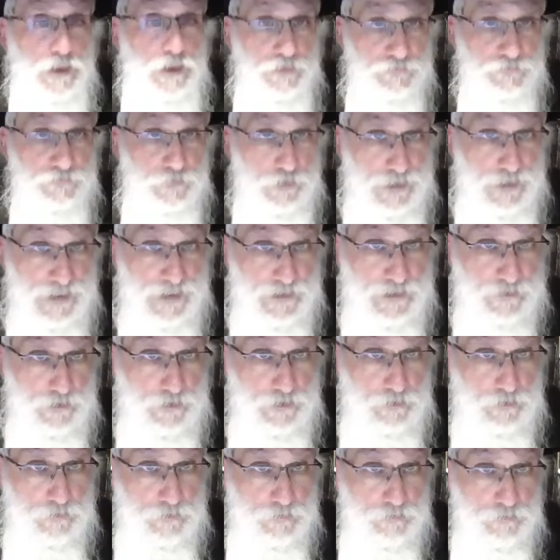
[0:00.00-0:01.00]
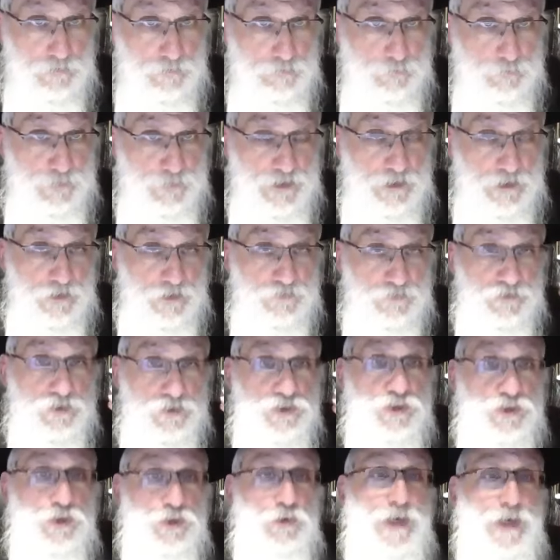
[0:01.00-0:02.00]
Bo'edo, because a
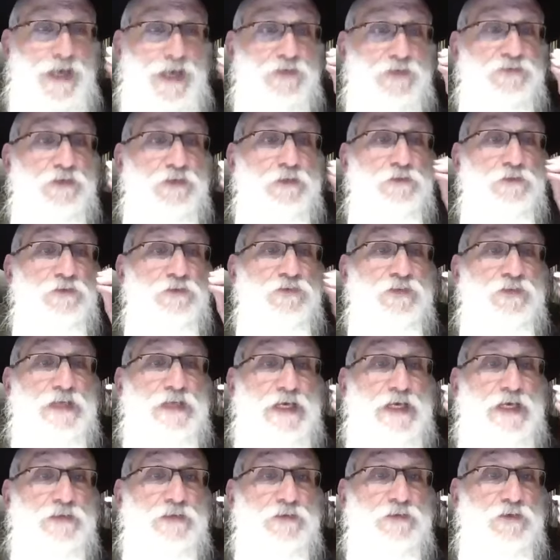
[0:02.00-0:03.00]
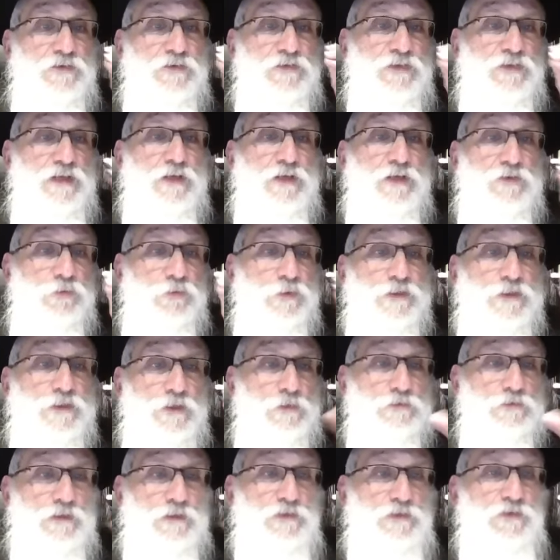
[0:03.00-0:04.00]
Jew has to understand there's things we
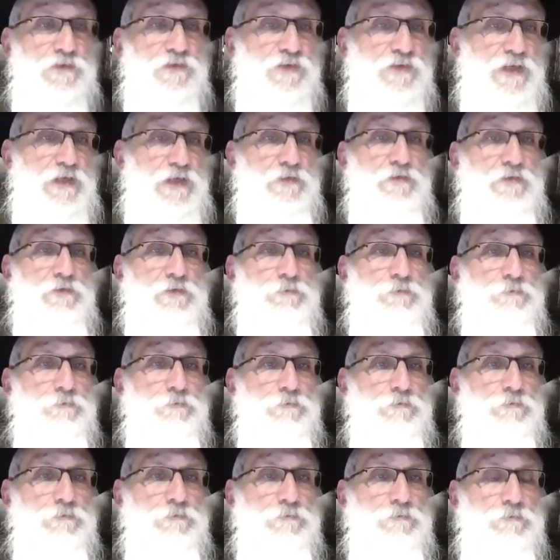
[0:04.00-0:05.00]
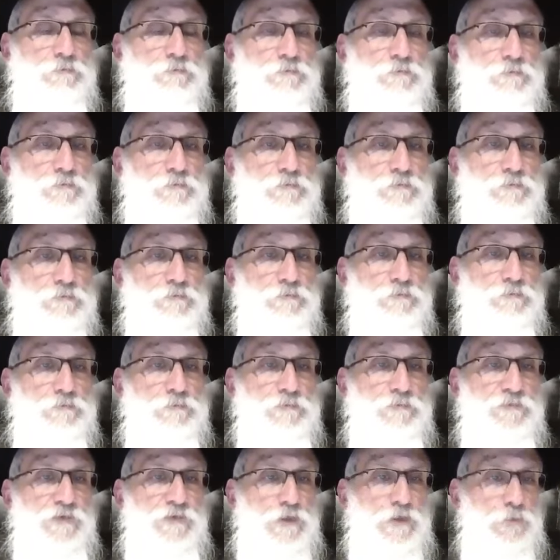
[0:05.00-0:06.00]
don't understand.
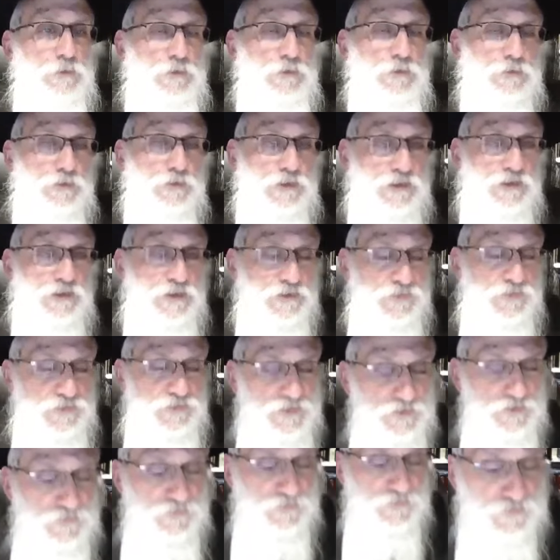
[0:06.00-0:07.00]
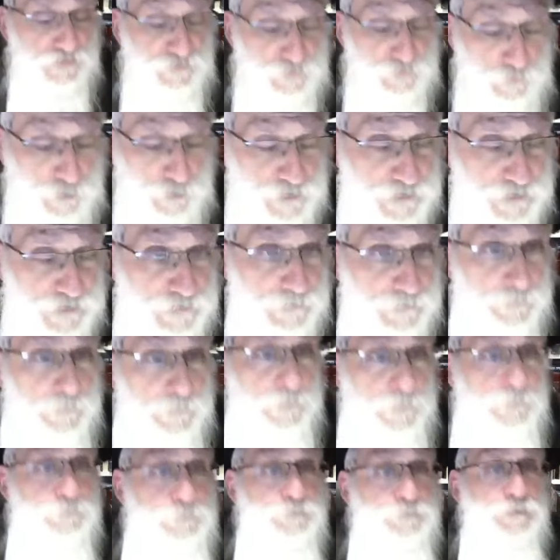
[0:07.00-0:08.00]
In fact, we're learning Exodus this morning
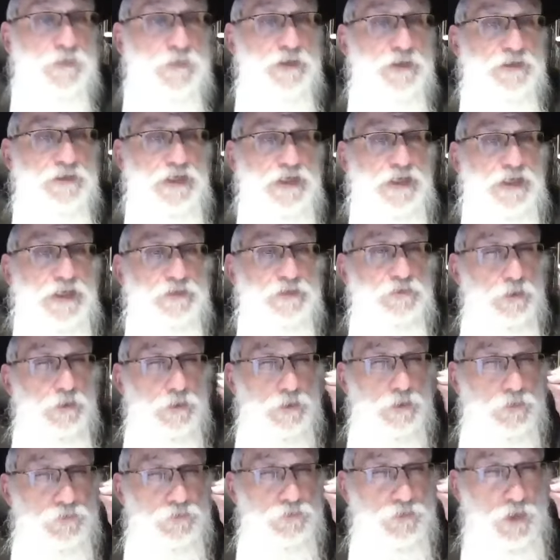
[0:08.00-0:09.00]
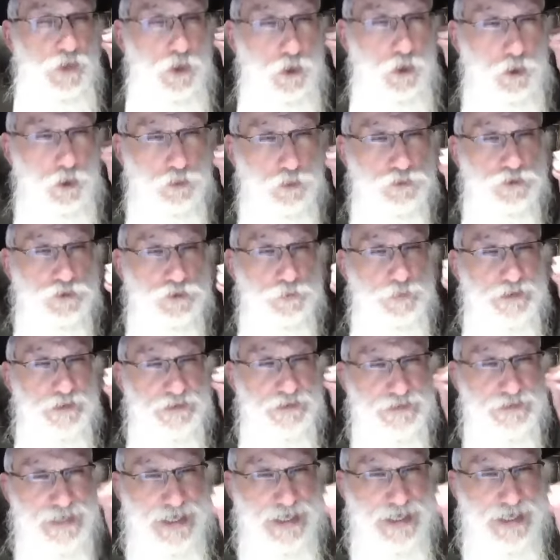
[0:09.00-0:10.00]
that the
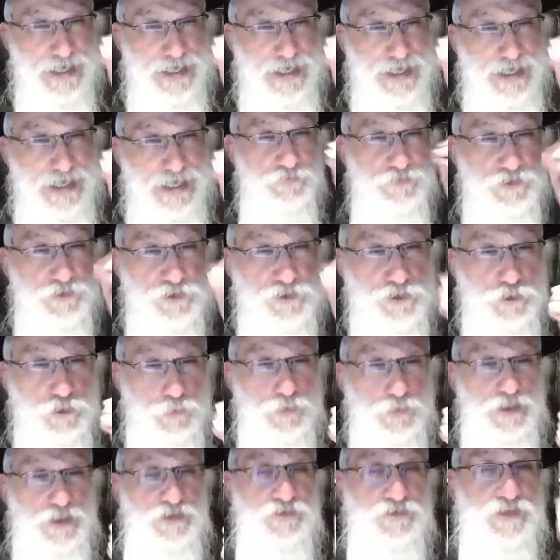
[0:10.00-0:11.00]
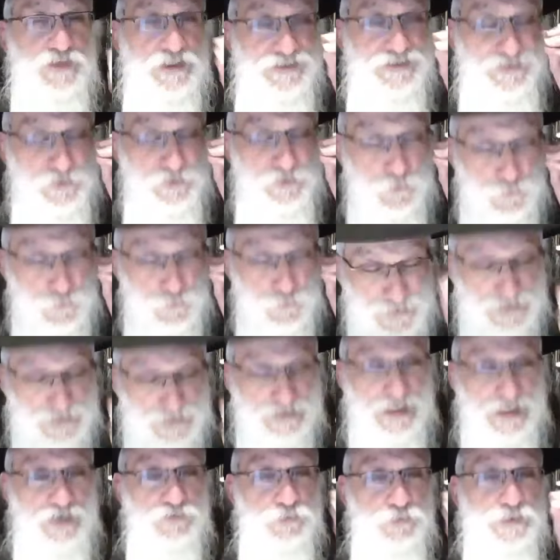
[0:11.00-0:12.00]
ultimate knowledge of a Jew is that to
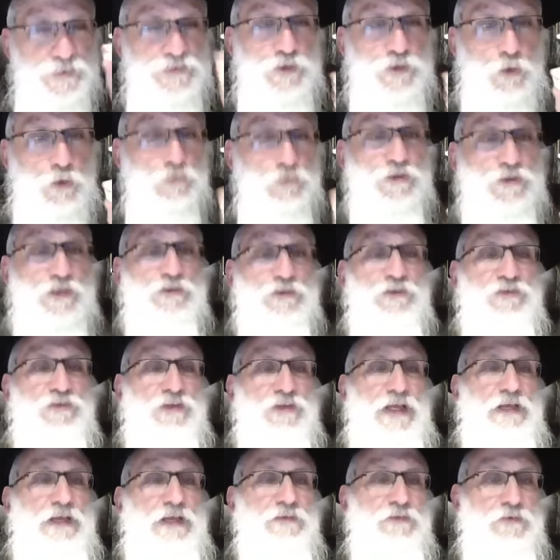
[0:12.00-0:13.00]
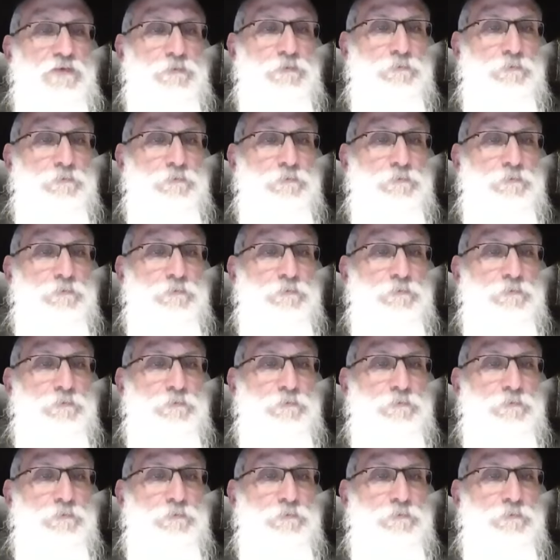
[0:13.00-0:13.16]
realize we don't understand.